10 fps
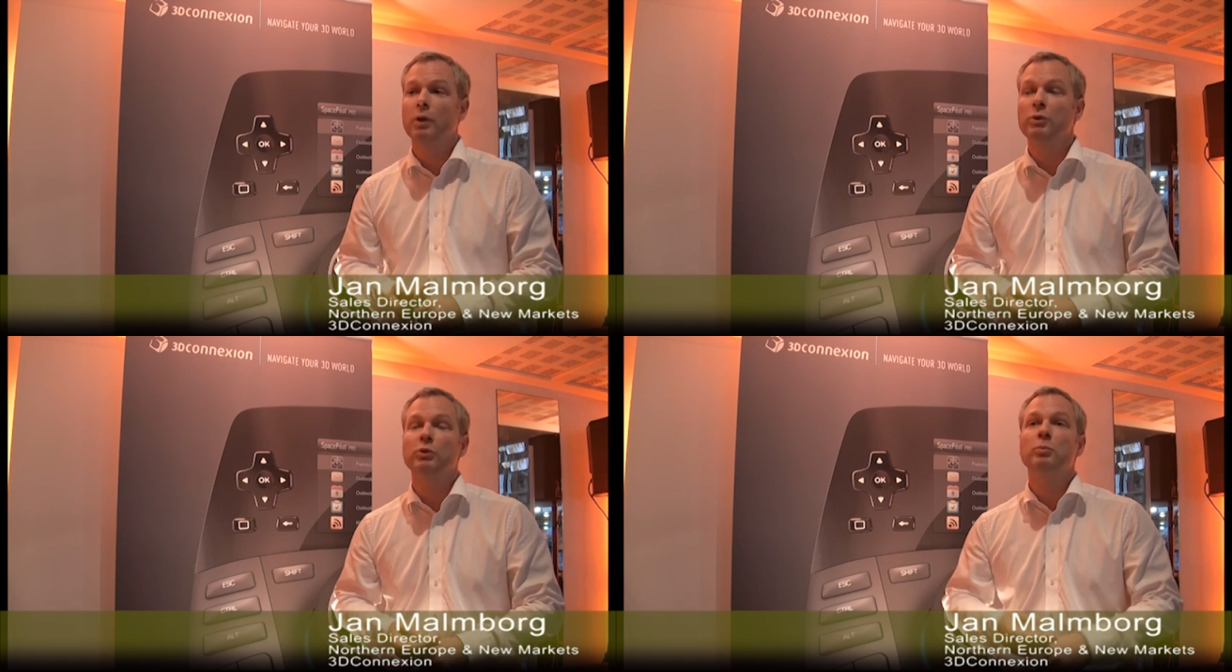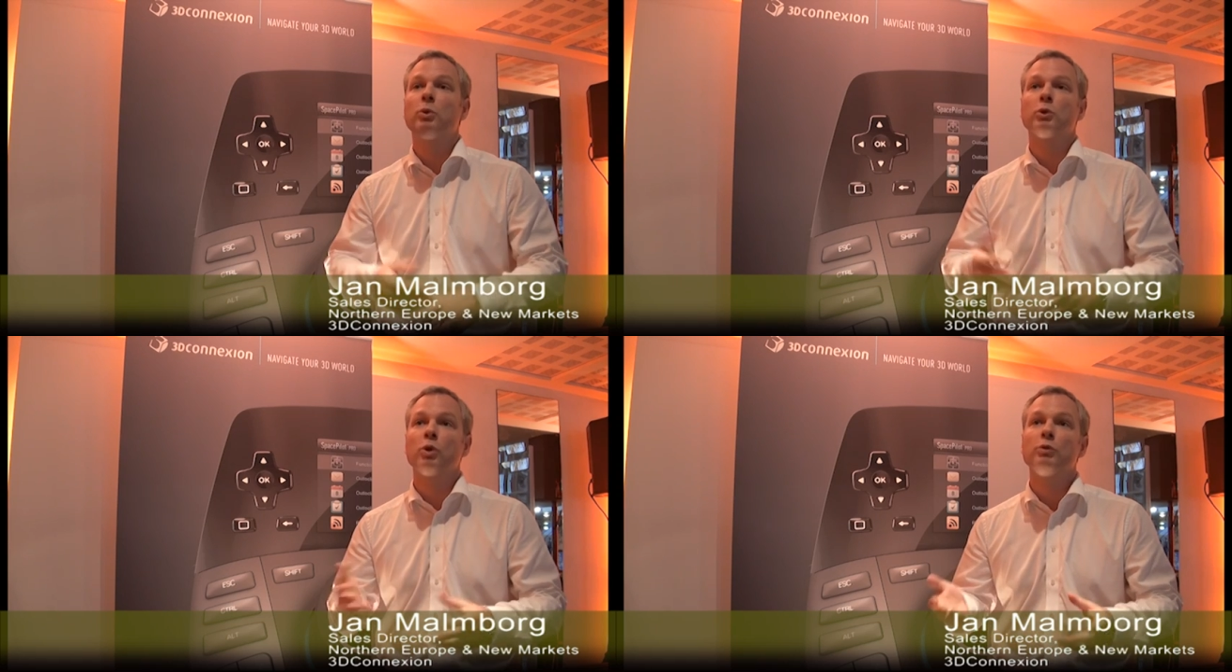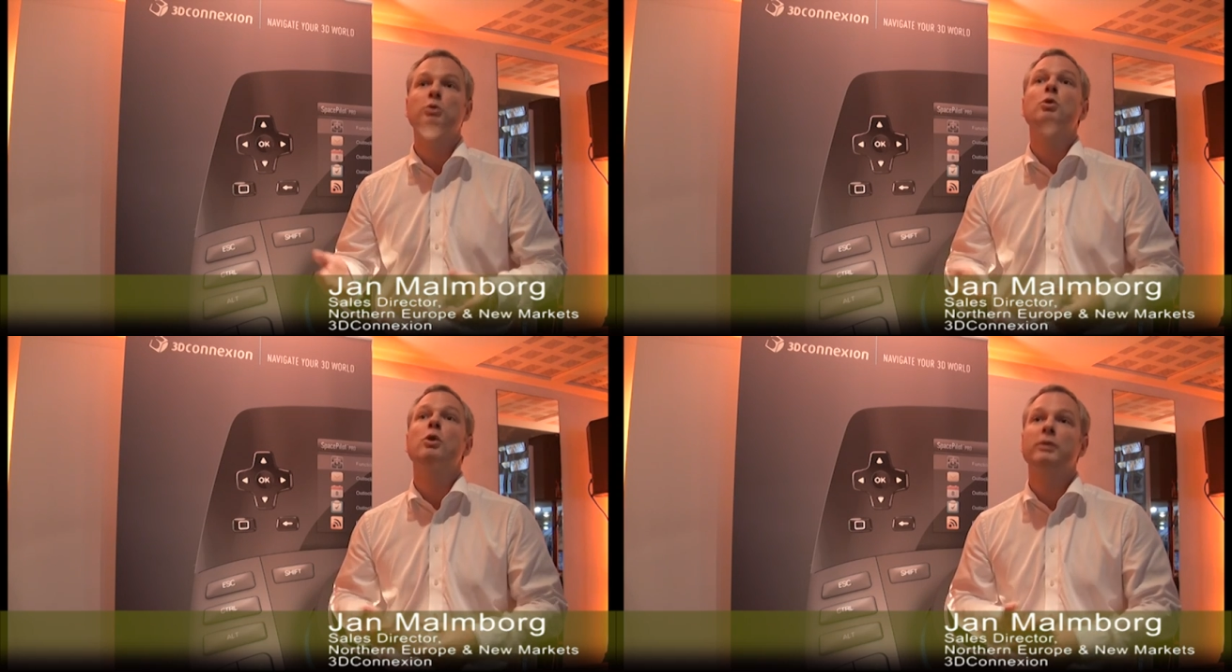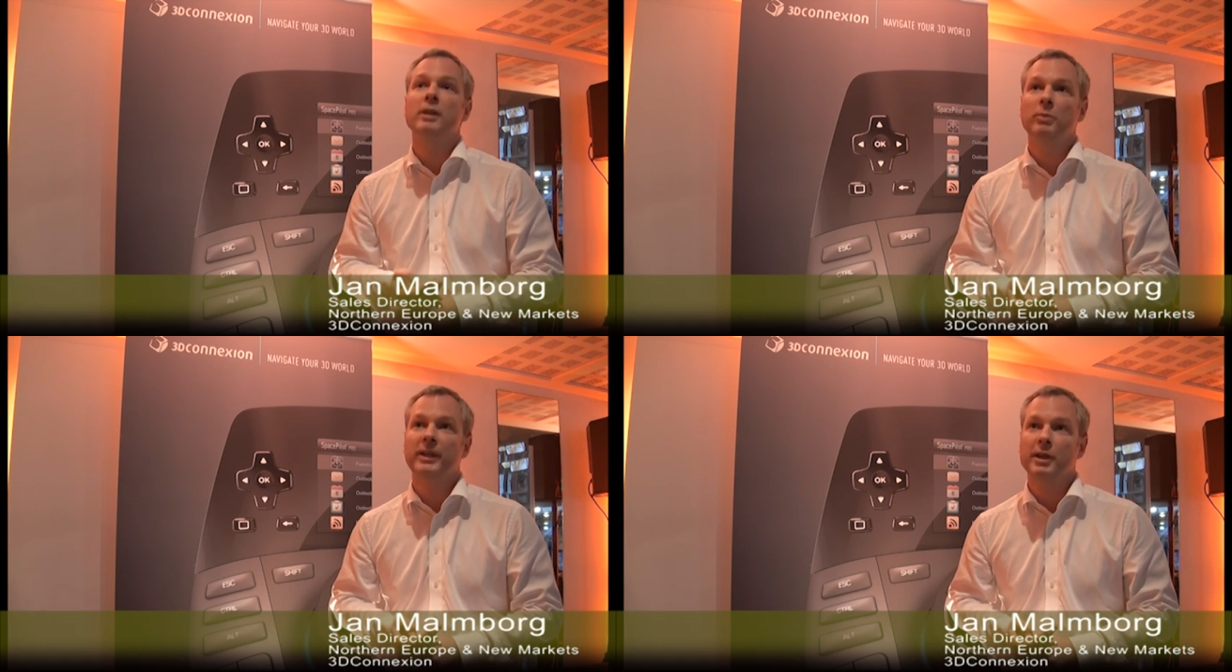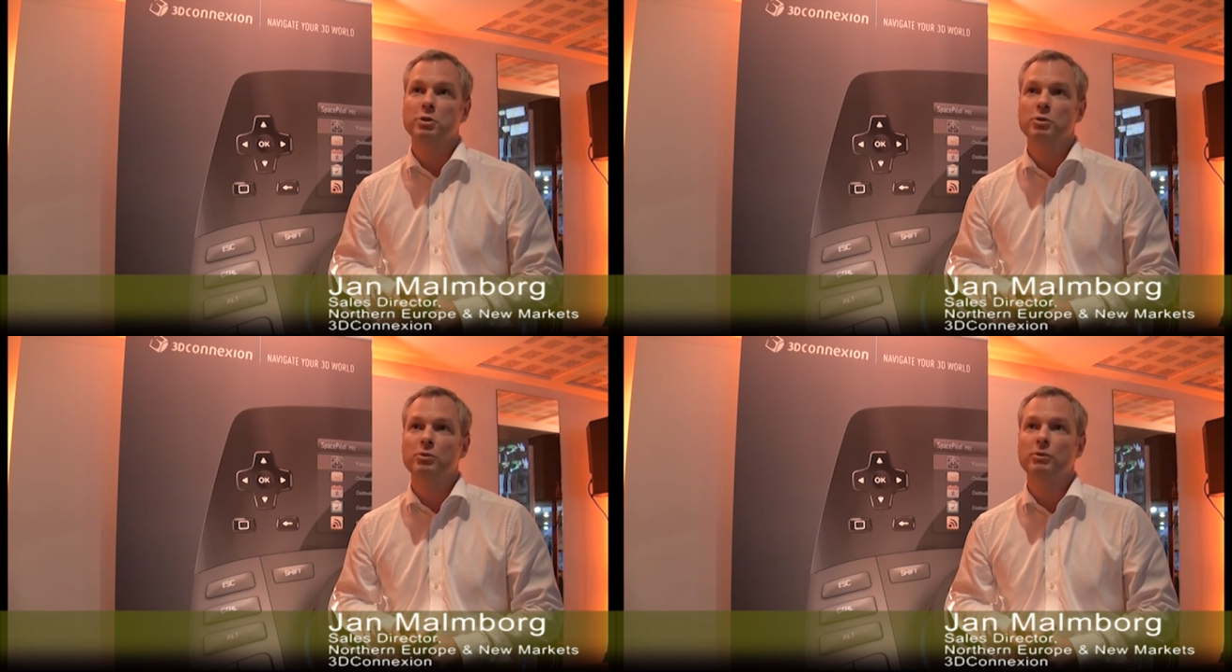We support over 200
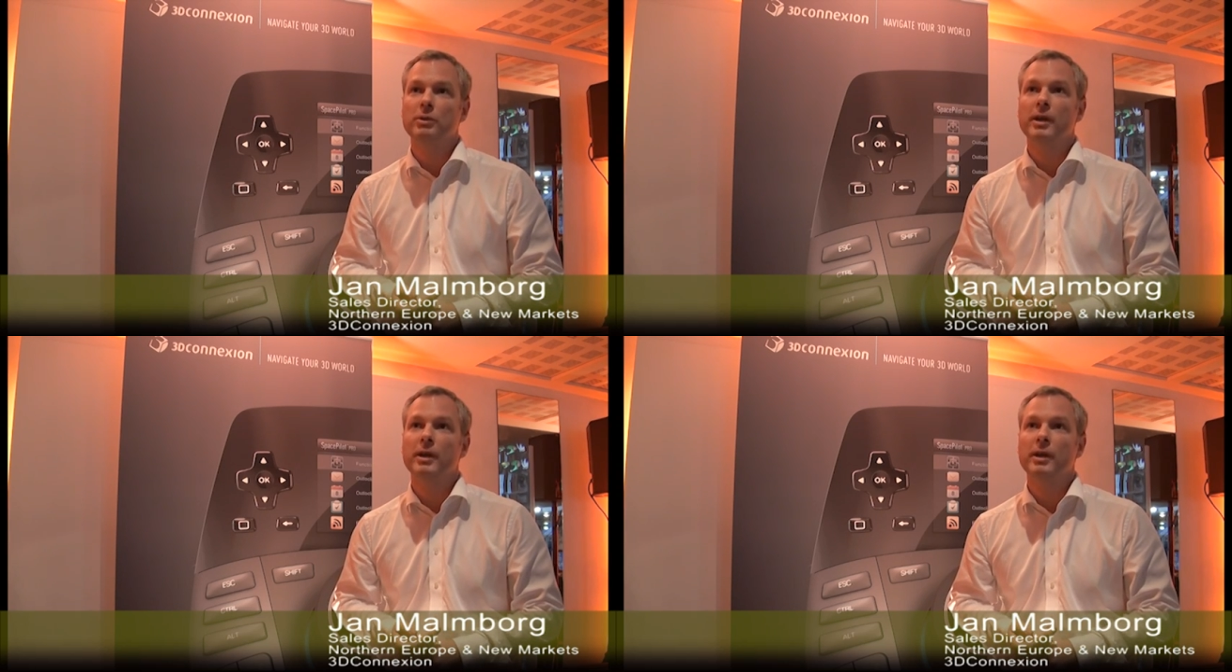applications,